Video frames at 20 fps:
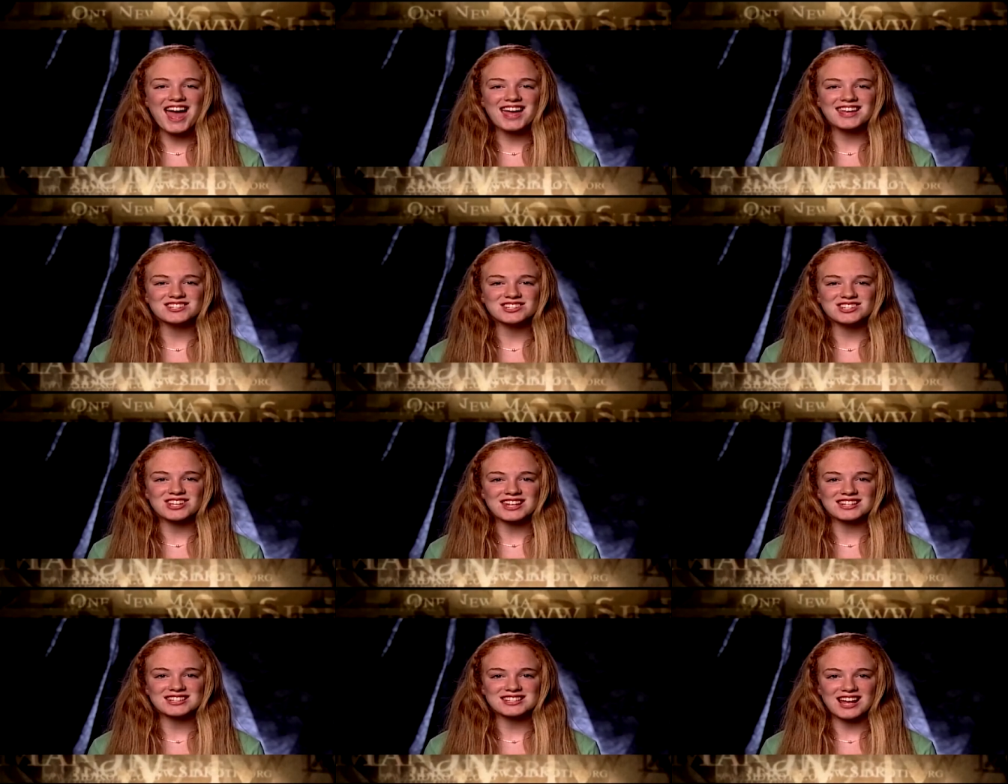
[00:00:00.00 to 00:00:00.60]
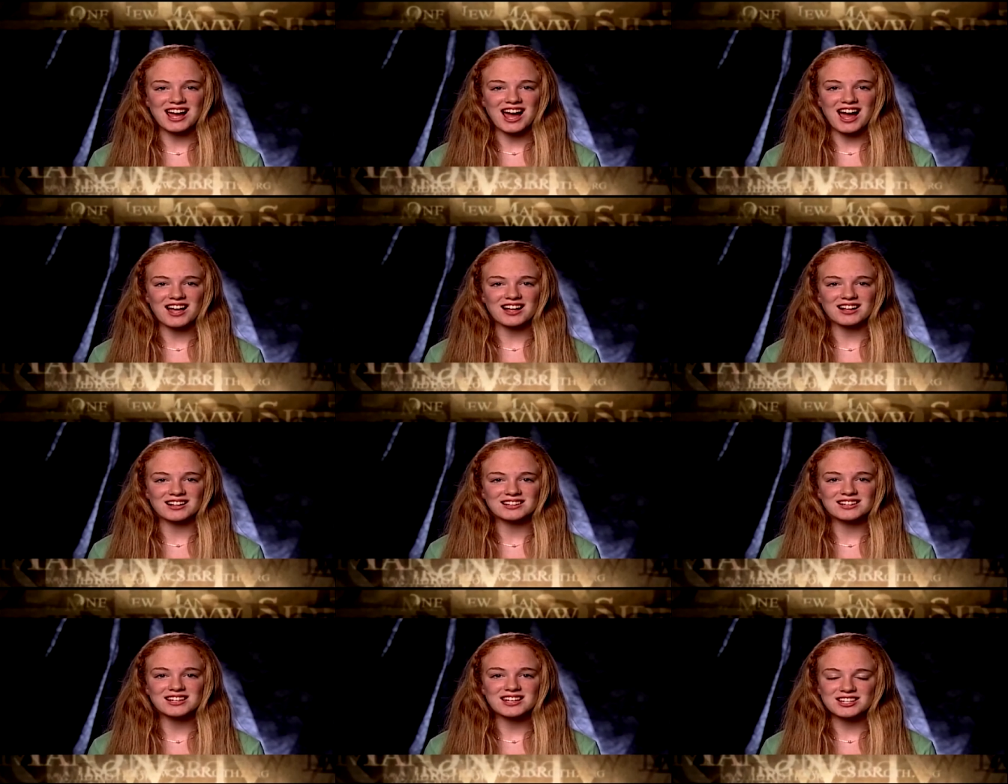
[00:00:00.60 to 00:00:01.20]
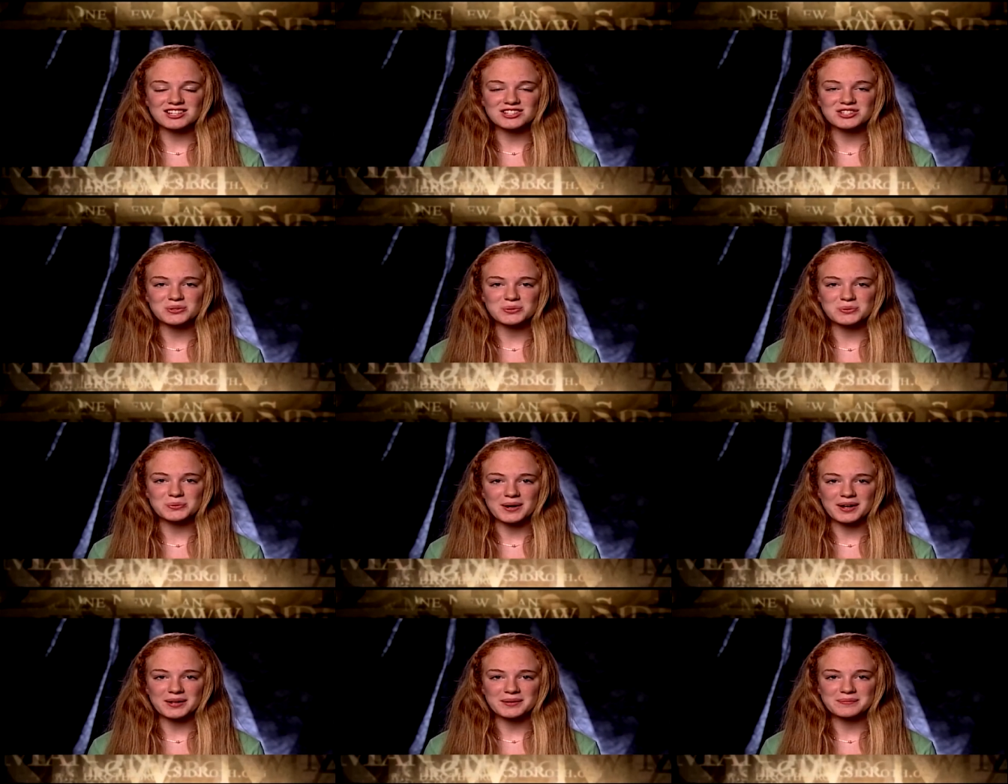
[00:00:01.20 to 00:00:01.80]
and Gentile
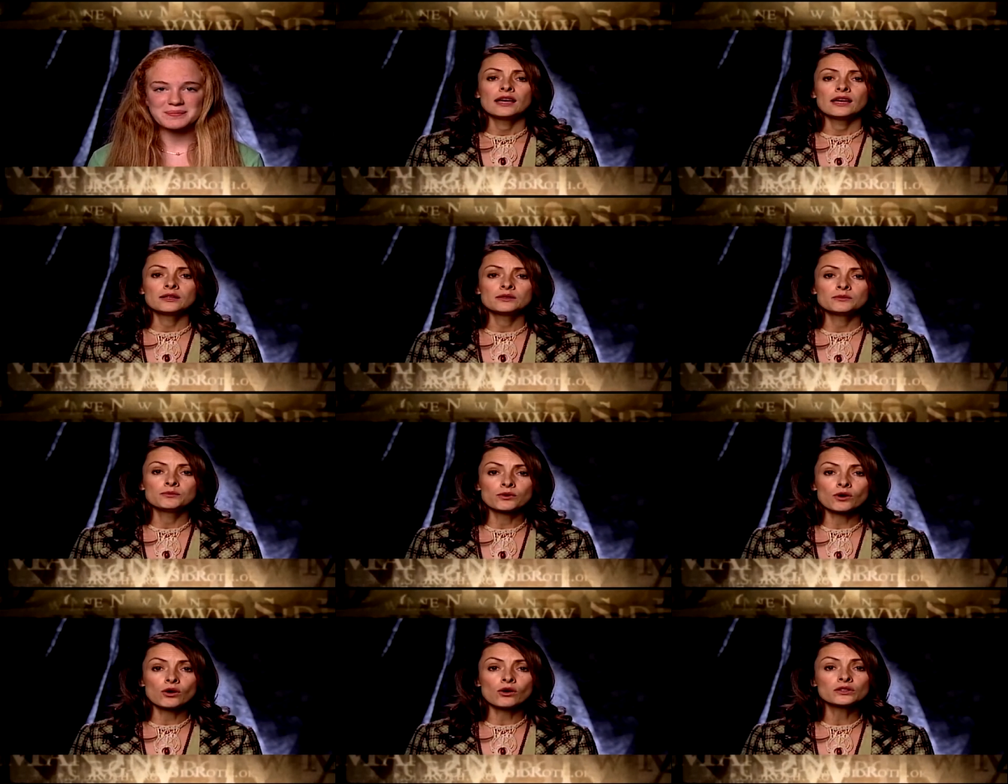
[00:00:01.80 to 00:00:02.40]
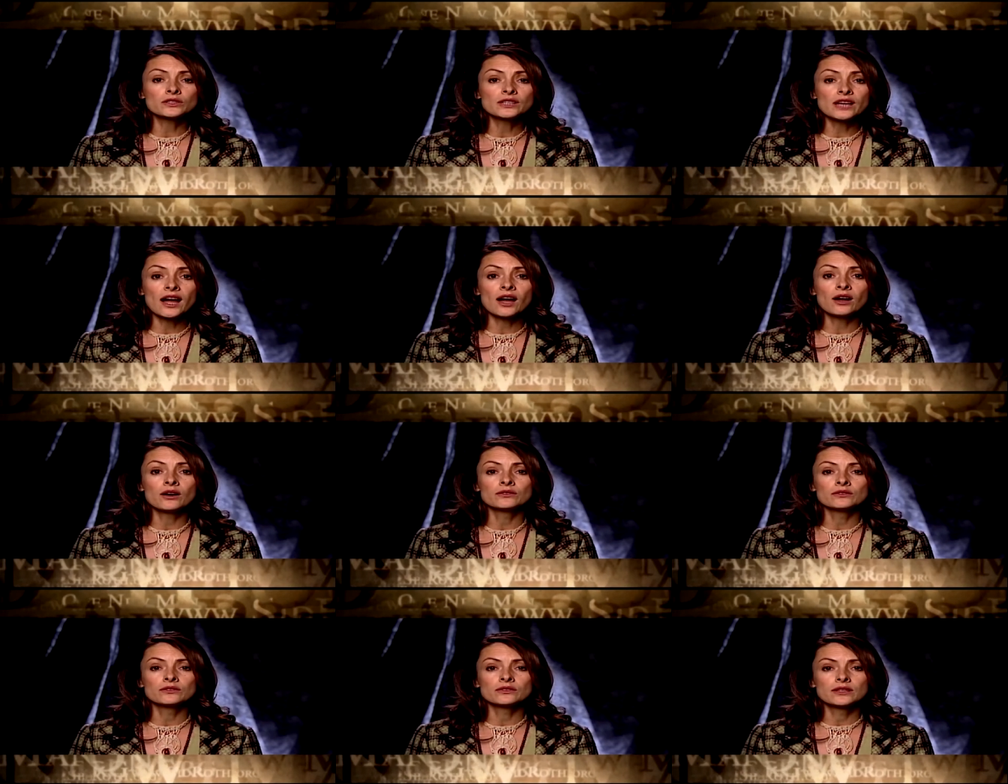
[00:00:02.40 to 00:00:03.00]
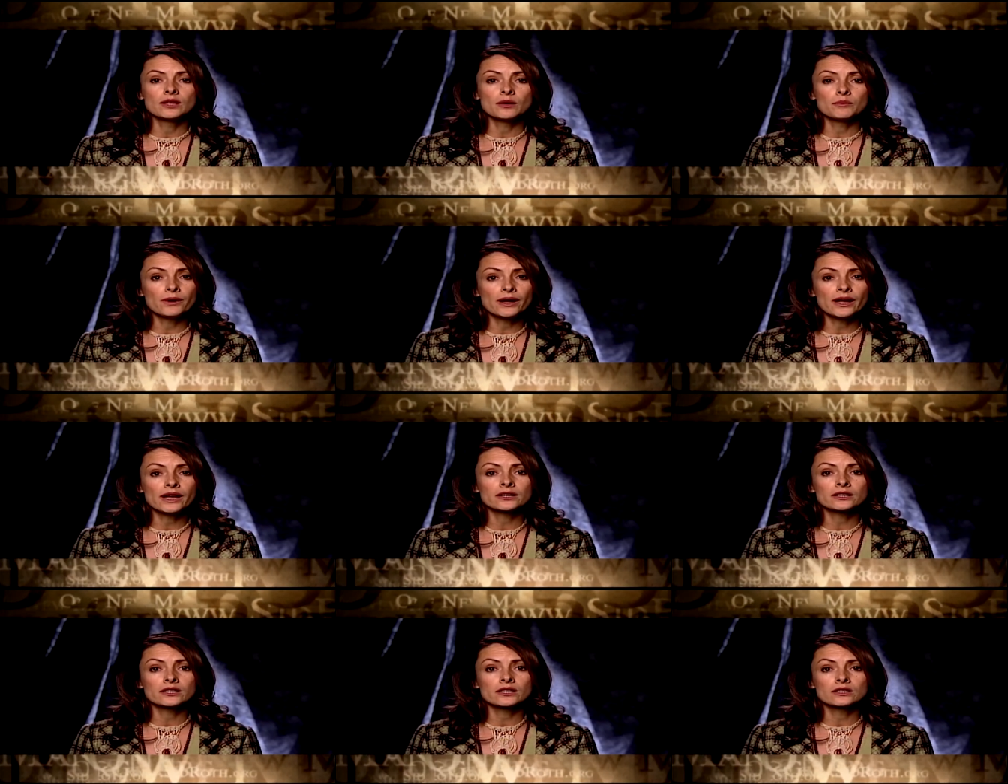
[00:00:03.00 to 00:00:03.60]
into one, and broke down the
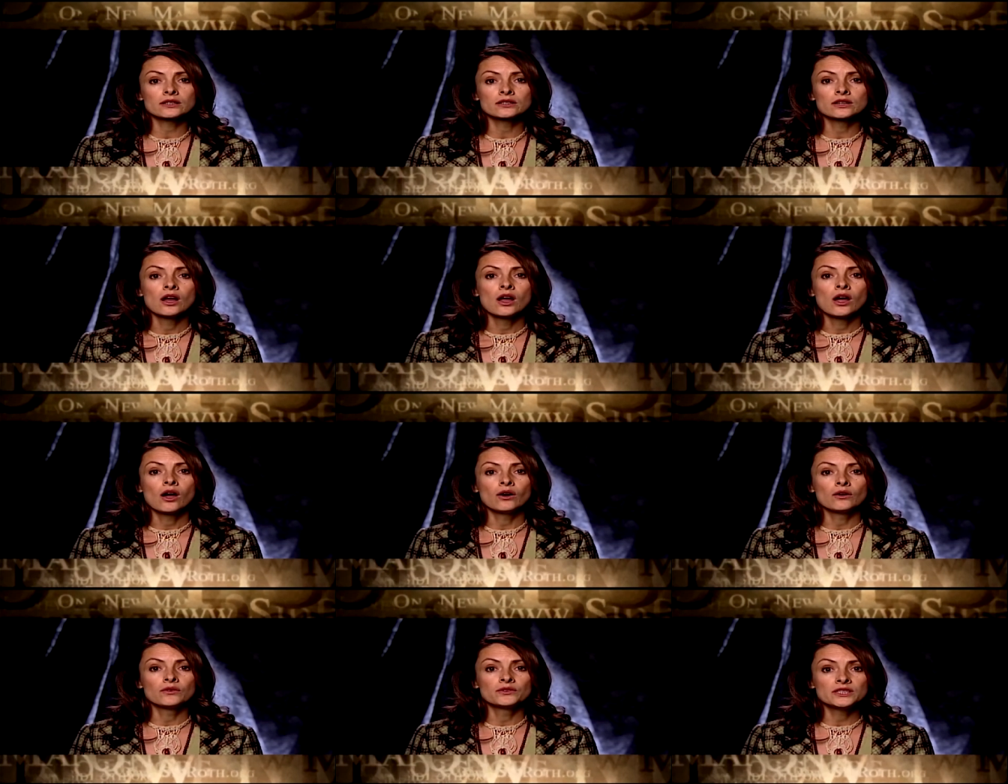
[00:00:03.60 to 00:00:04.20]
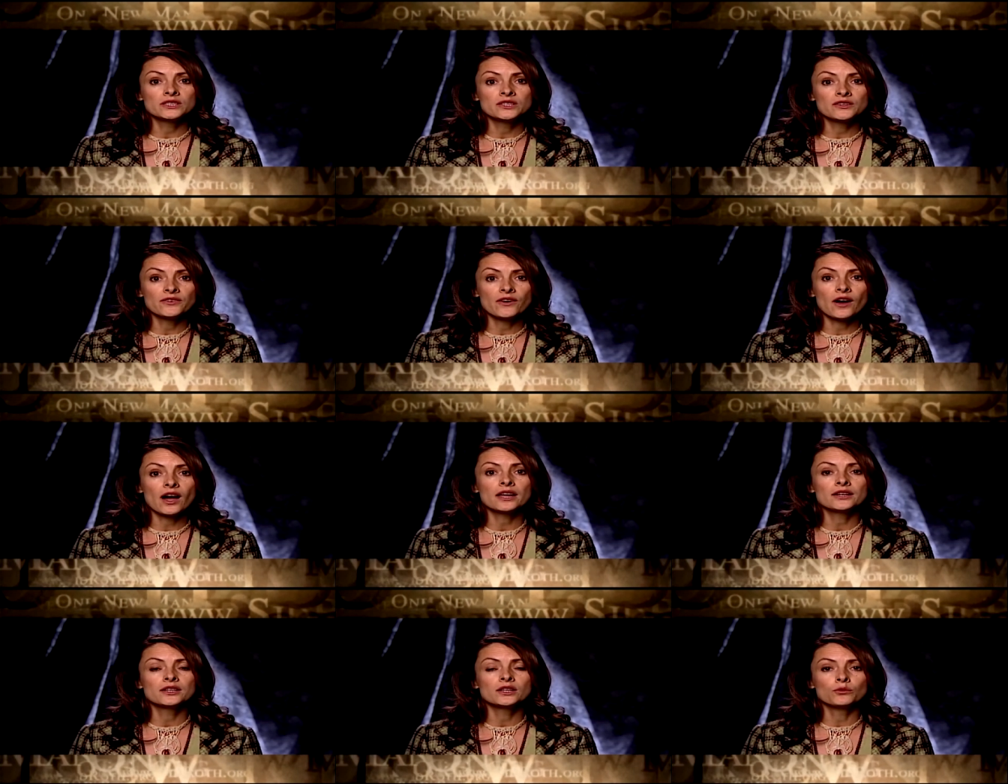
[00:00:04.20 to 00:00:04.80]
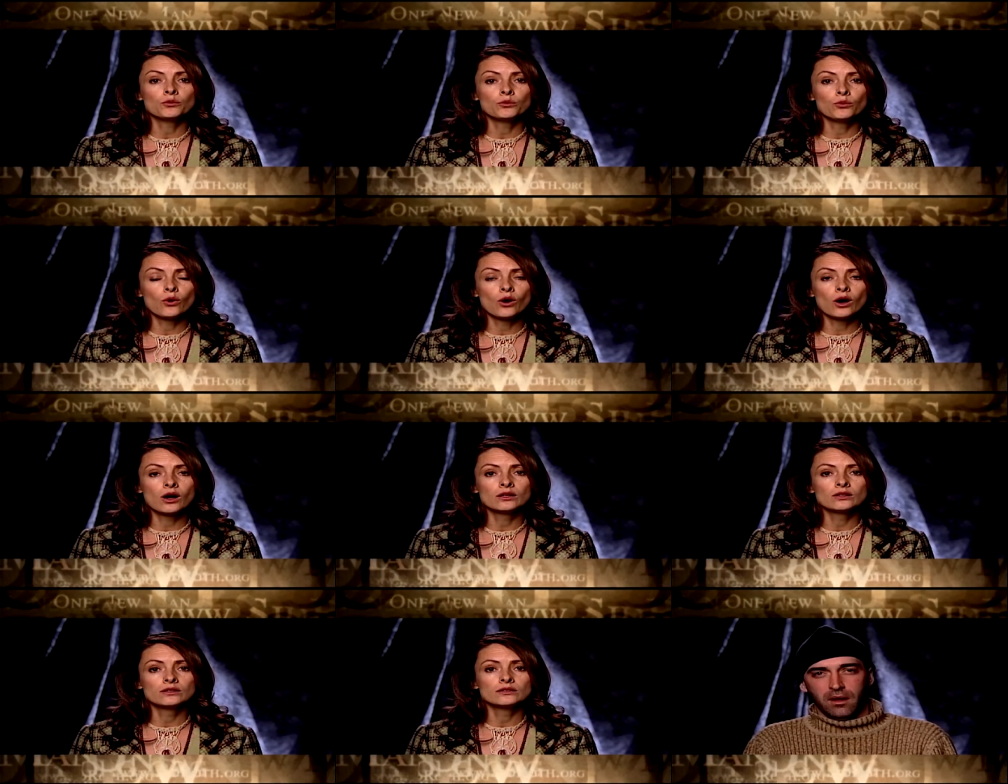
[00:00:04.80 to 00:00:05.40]
barrier of the dividing
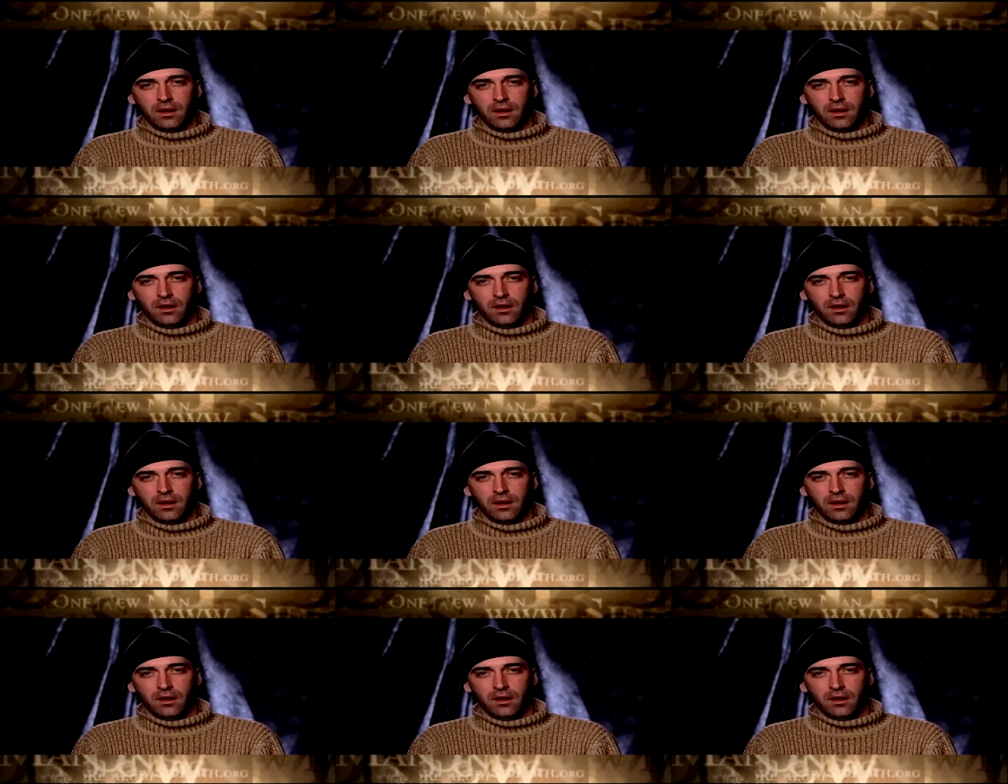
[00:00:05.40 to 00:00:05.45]
wall.